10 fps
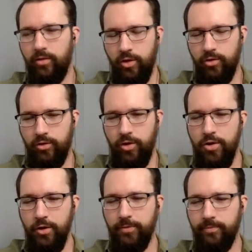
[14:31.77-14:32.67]
You
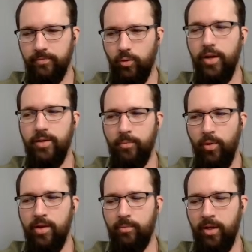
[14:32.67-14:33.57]
do? What
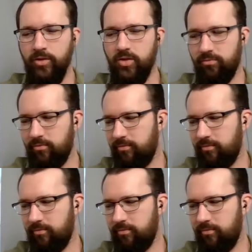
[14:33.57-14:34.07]
it means?